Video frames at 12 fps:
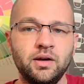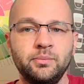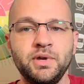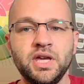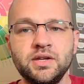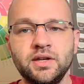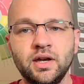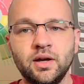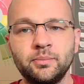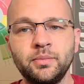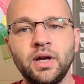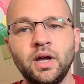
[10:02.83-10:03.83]
and a
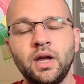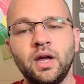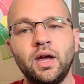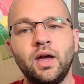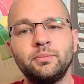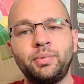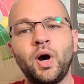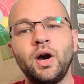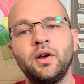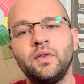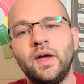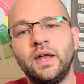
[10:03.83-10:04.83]
medium. And
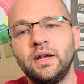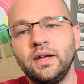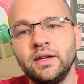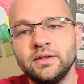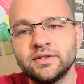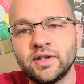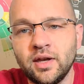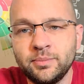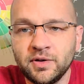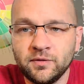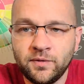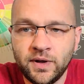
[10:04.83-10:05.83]
part of that is
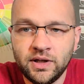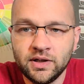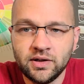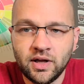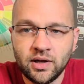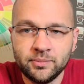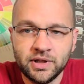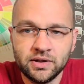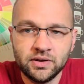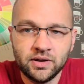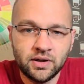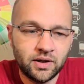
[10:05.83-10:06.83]
I've been feeding them
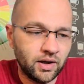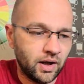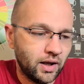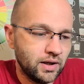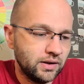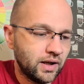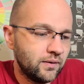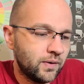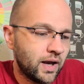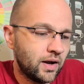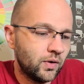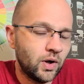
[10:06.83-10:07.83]
and, and I
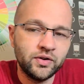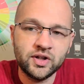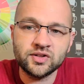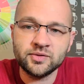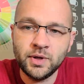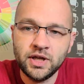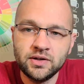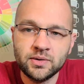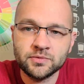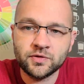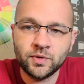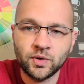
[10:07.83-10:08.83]
have all these
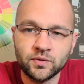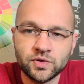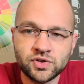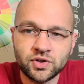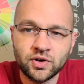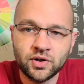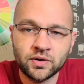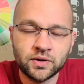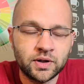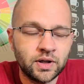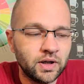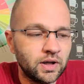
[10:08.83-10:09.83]
mediums full of sugar
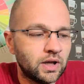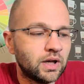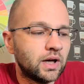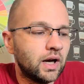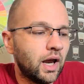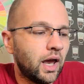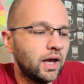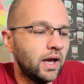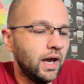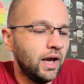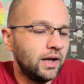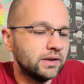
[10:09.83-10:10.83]

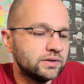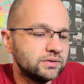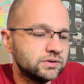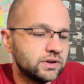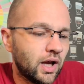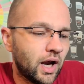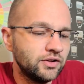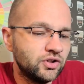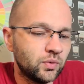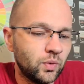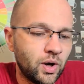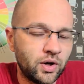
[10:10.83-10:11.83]
and I
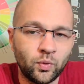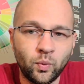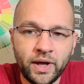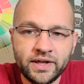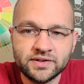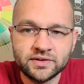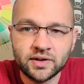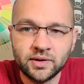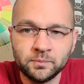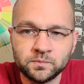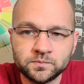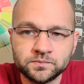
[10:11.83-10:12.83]
don't want to waste
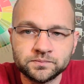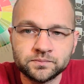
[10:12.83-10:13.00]
them.